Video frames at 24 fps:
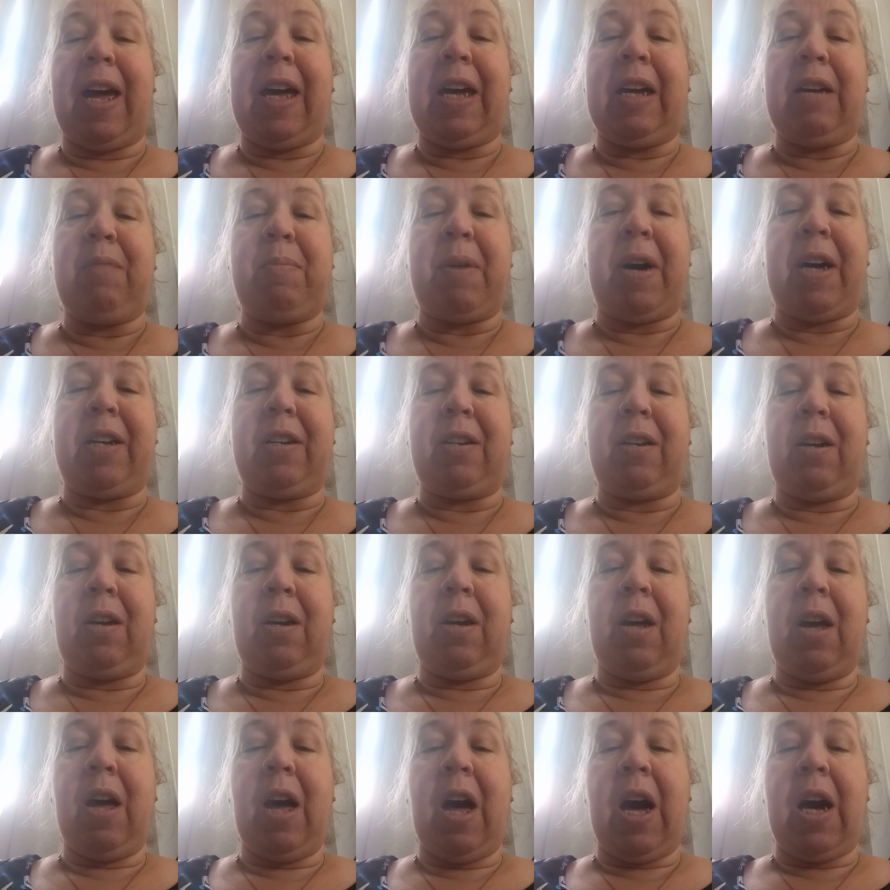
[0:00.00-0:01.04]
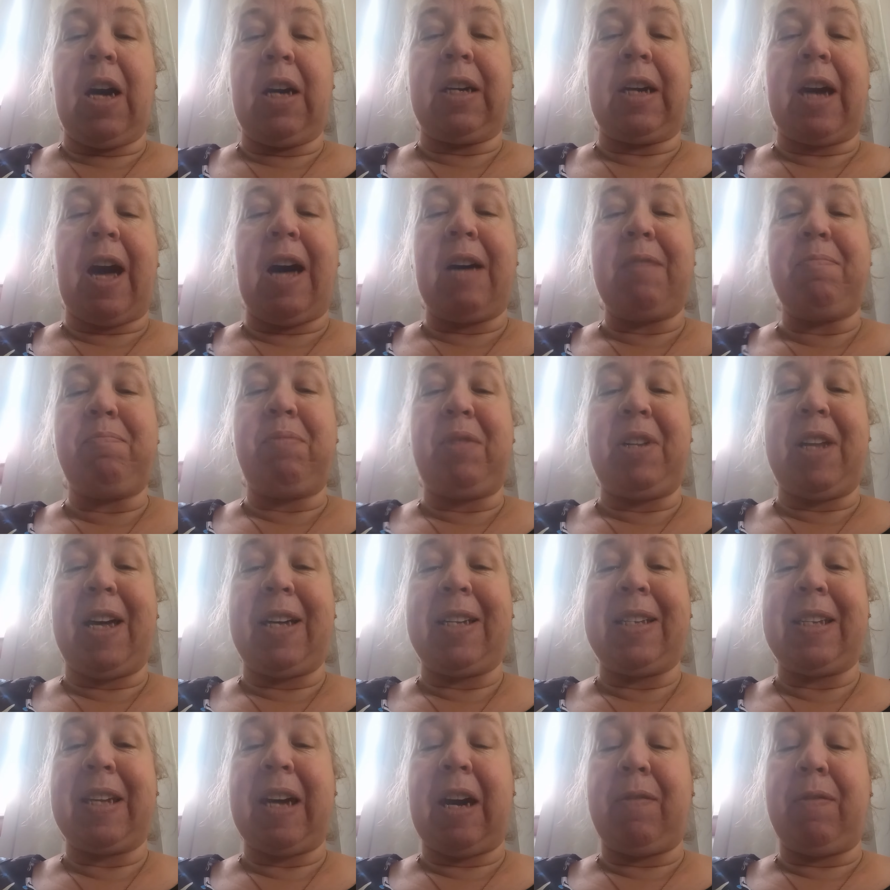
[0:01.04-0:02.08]
Amen. God
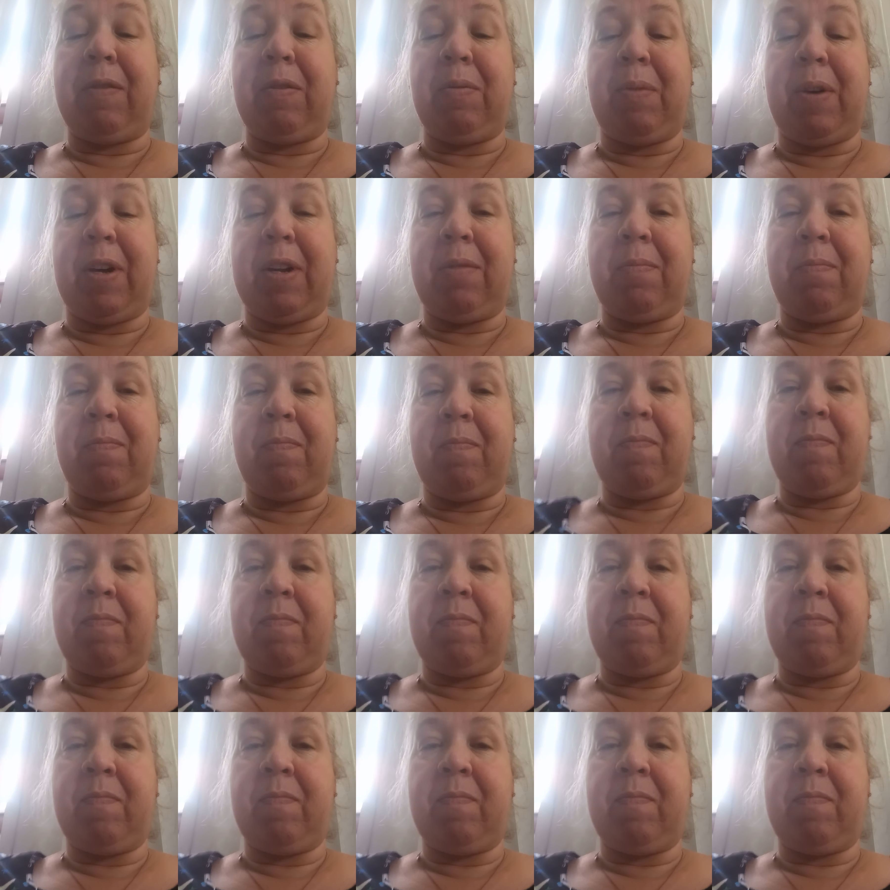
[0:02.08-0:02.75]
bless everyone.